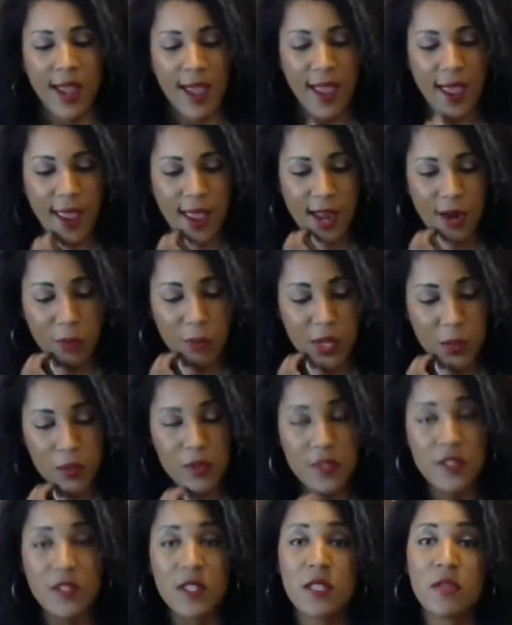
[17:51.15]
And we will
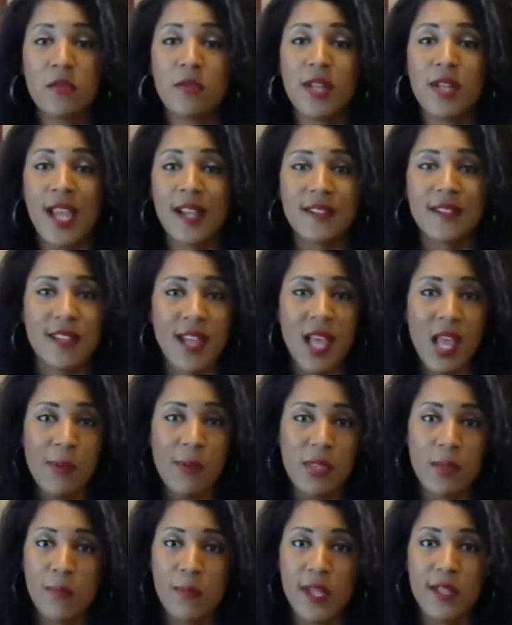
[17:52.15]
see you next time.
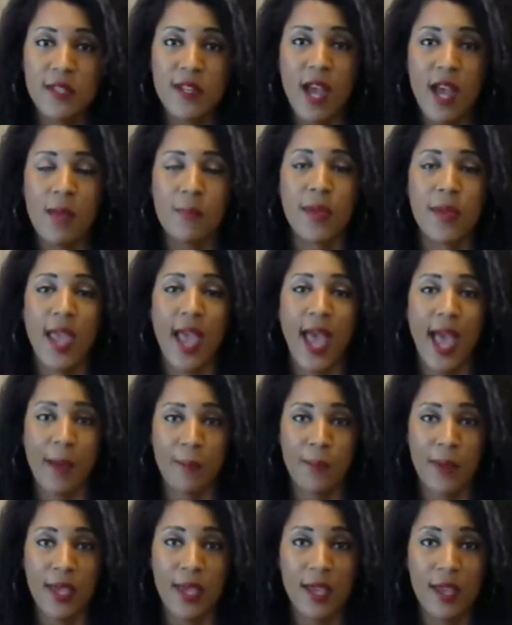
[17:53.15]
In the meantime, be
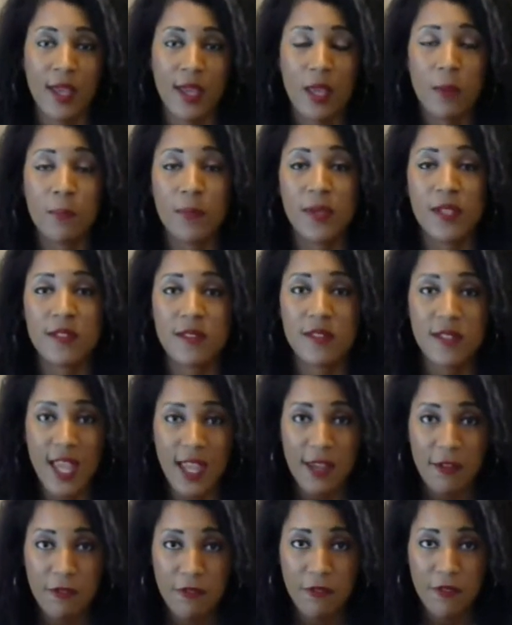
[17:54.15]
happy, be
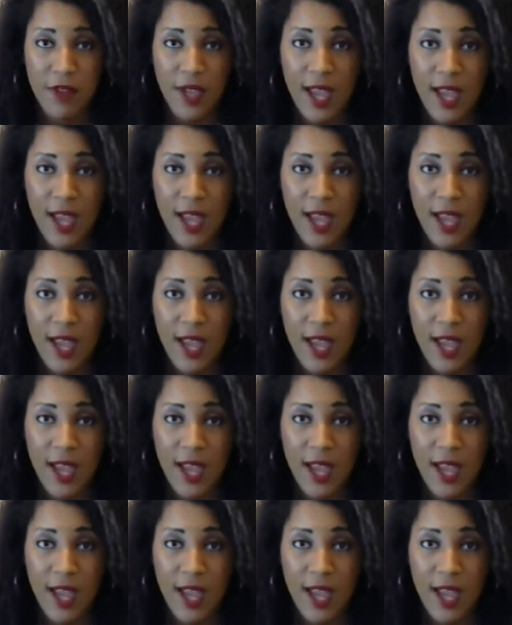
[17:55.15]
safe,